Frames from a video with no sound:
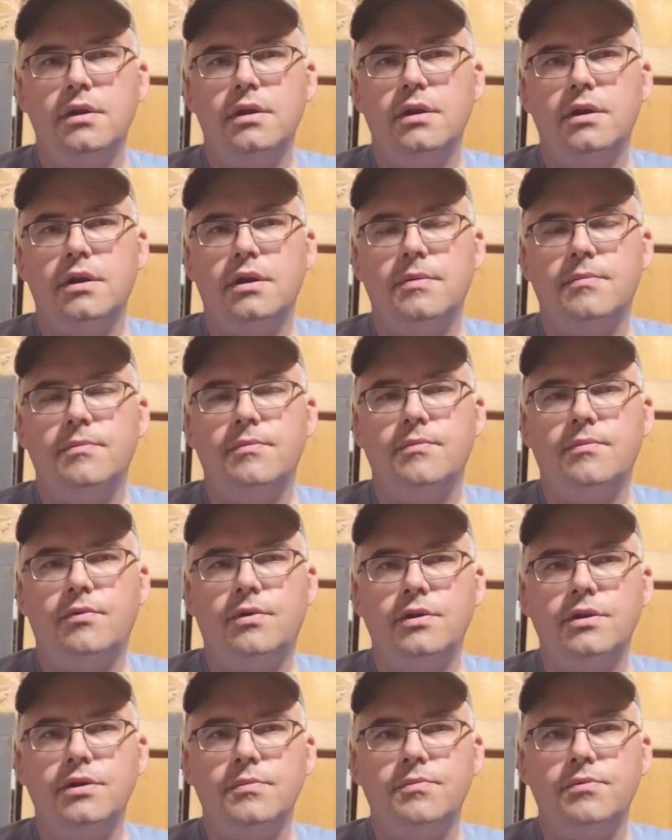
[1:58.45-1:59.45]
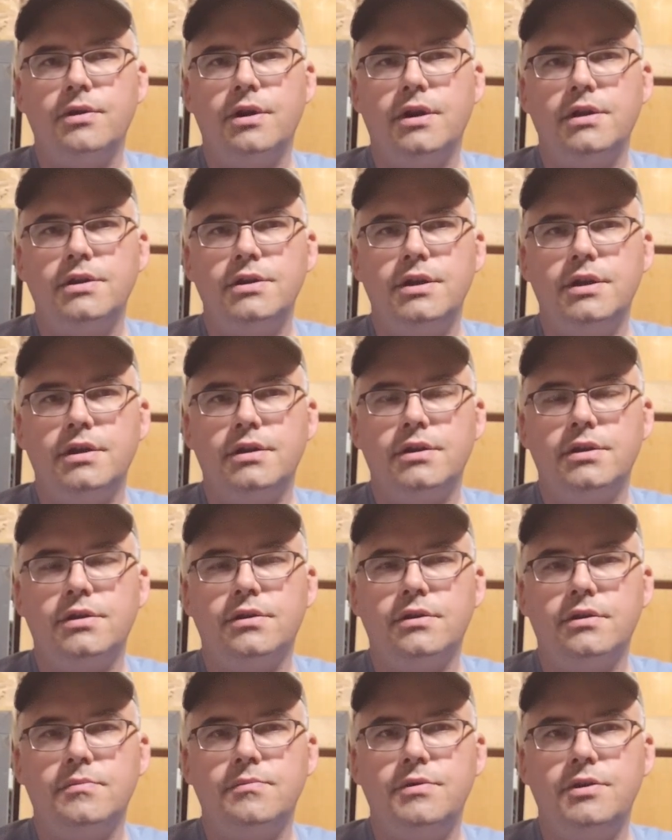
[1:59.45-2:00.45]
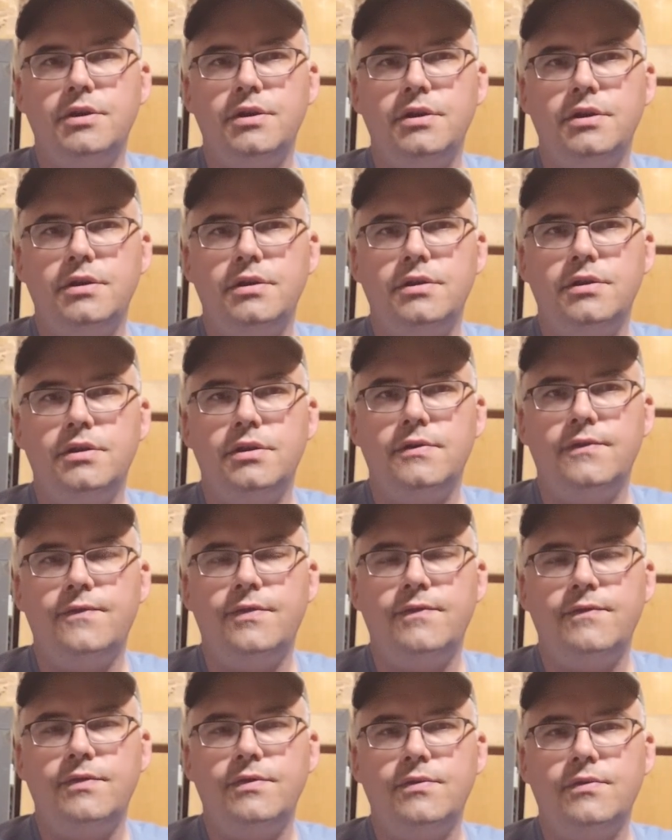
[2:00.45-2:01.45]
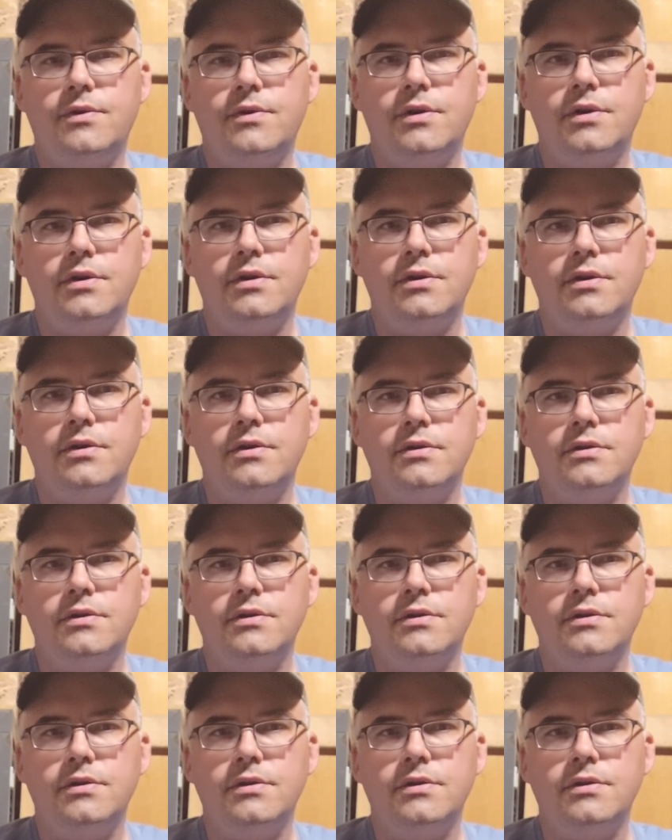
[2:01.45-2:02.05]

One of the projects is going to be the 51